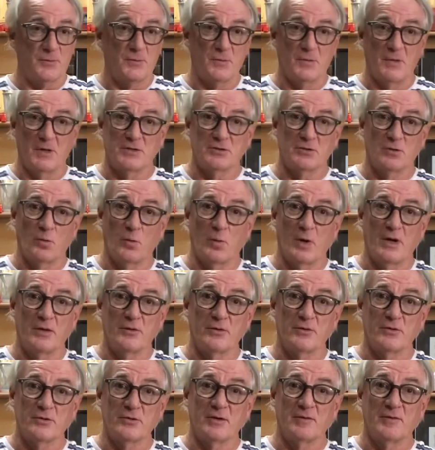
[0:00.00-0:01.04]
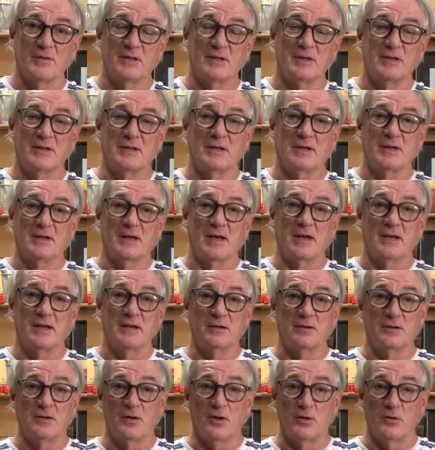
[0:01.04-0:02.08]
it's a weather driven thing,
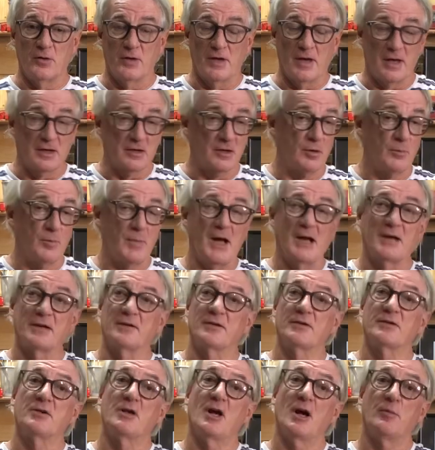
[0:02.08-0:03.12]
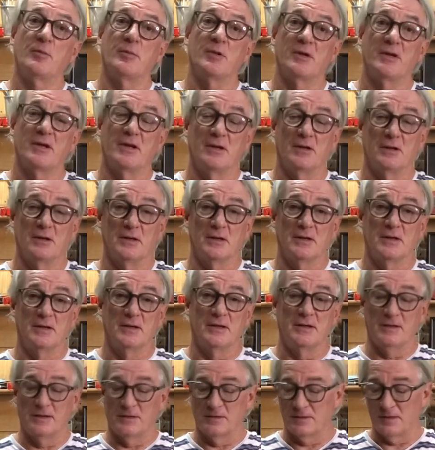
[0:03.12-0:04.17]
and you got to go back to the top of the hill
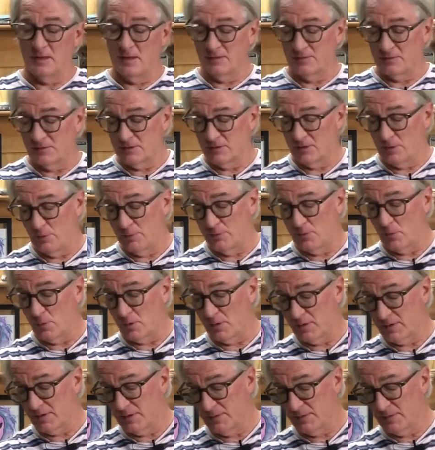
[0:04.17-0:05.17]
again, and so forth.